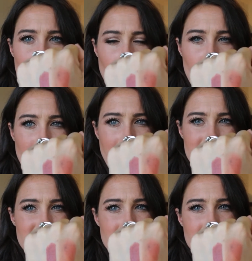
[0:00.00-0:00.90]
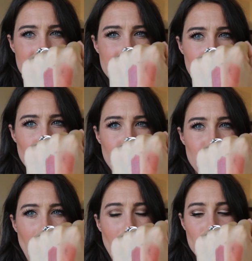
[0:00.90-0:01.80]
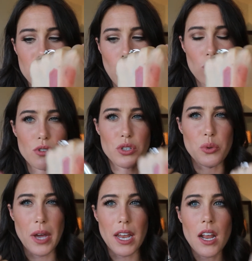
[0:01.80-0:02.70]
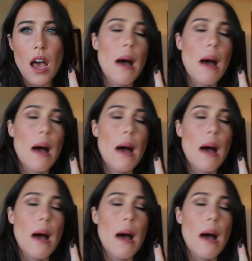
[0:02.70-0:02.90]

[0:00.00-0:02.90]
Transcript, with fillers: Um, it has a deep brown tone to it,